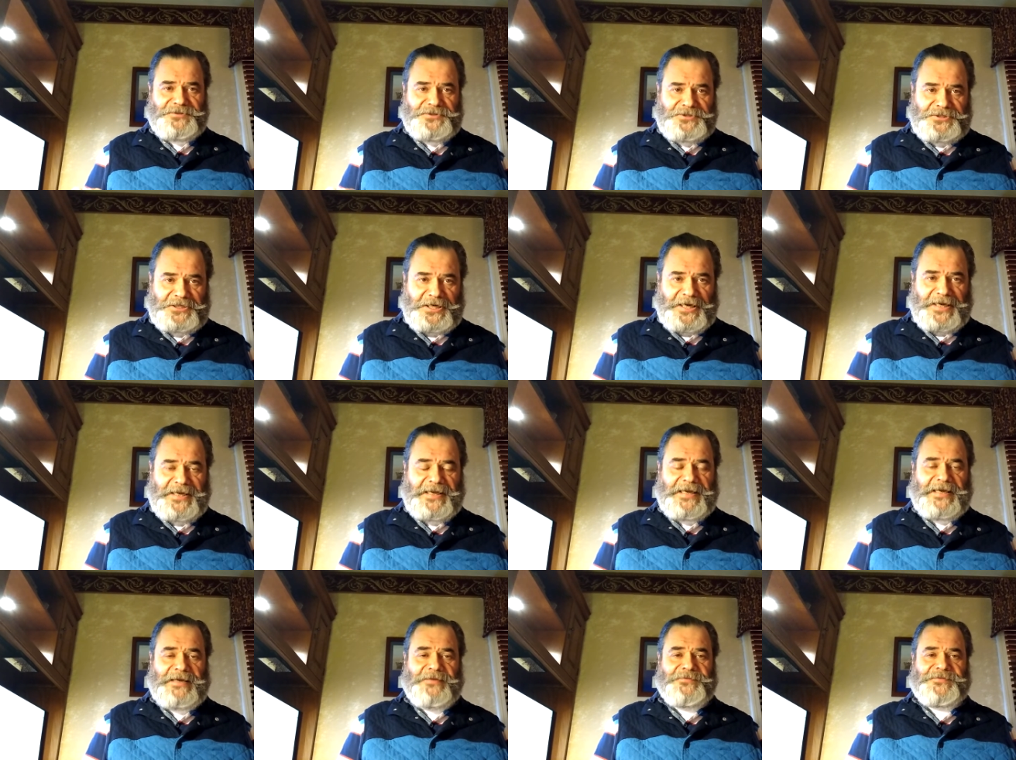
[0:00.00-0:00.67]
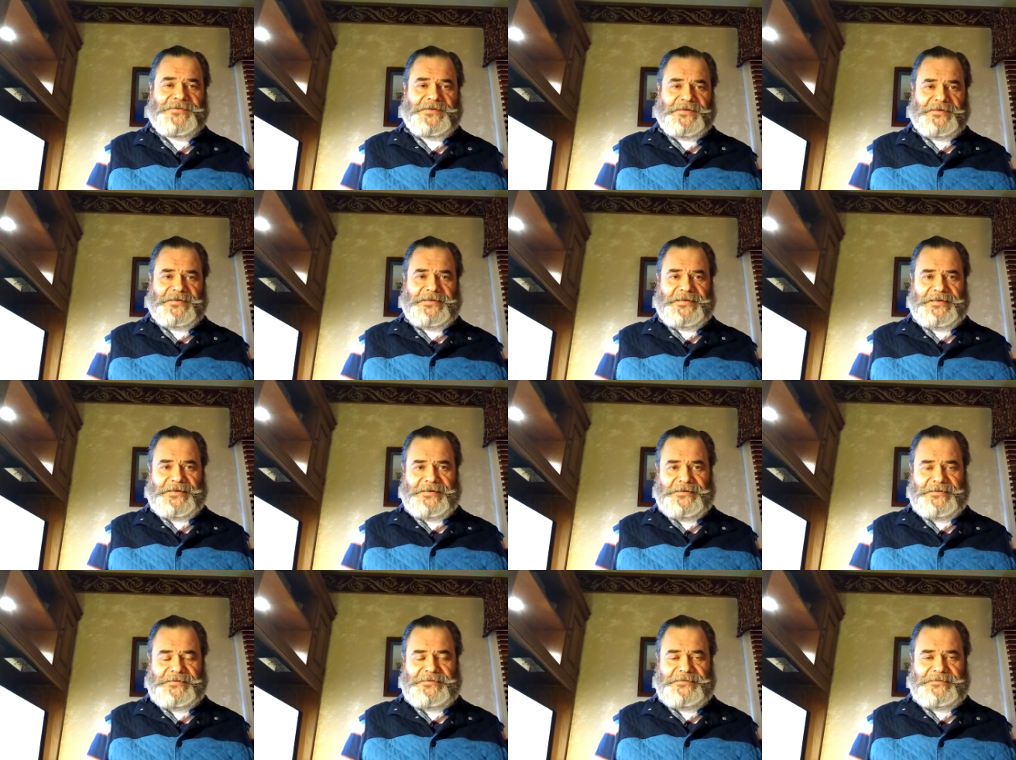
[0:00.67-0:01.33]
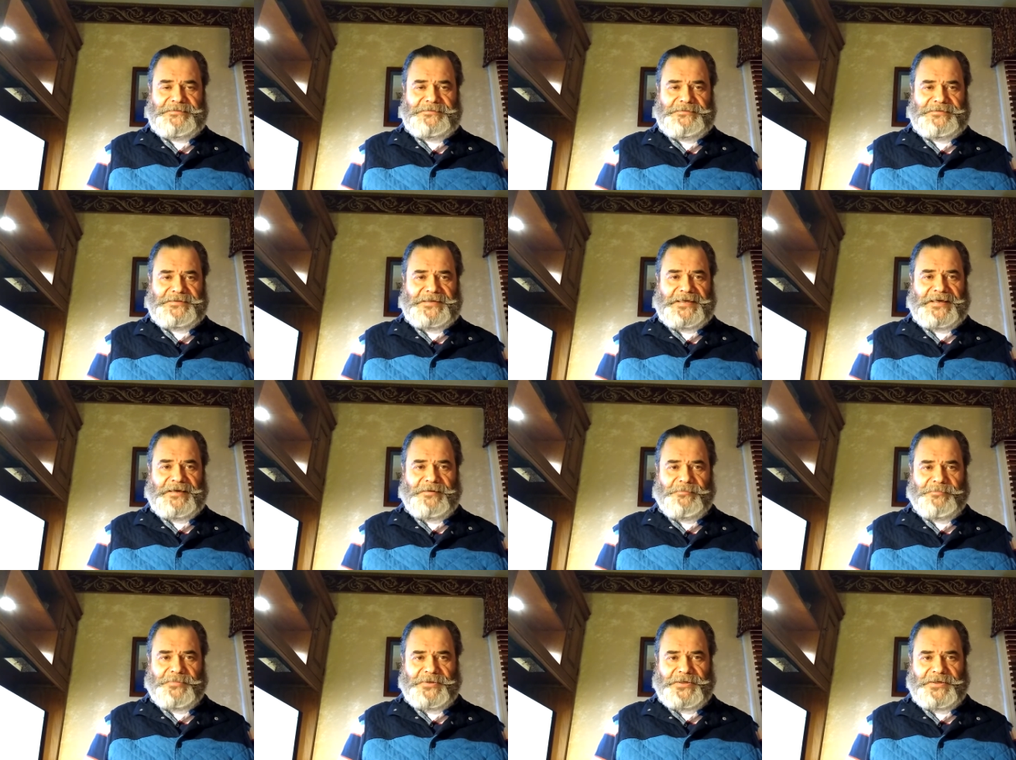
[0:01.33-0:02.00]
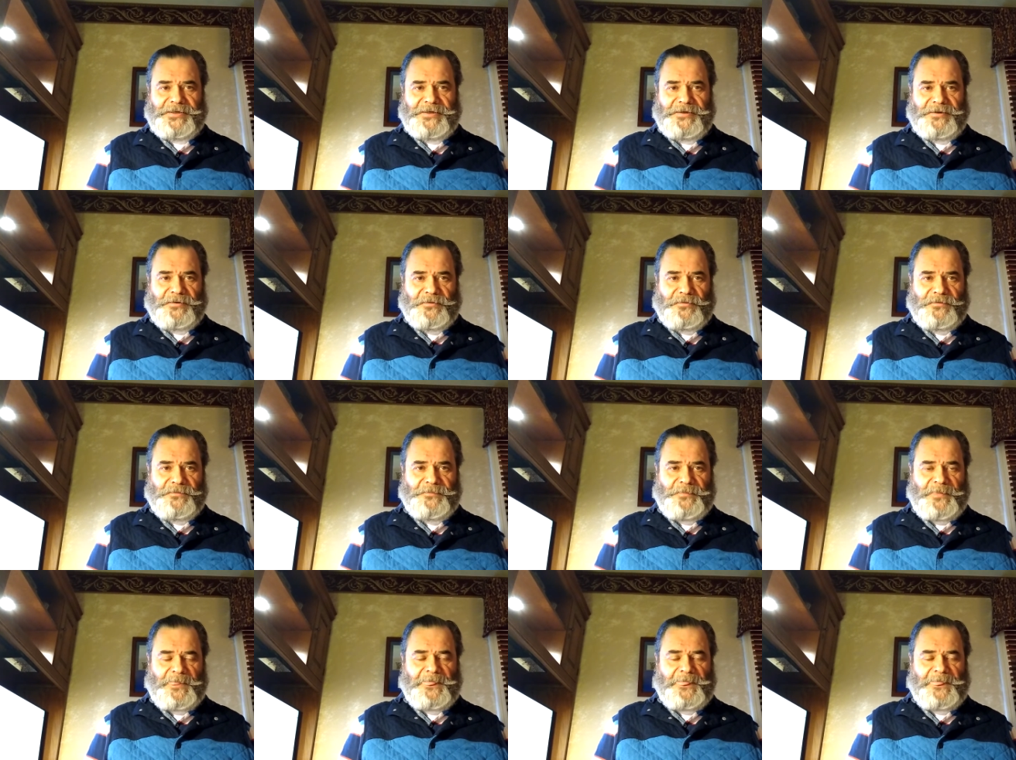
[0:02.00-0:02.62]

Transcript: check out the link down below.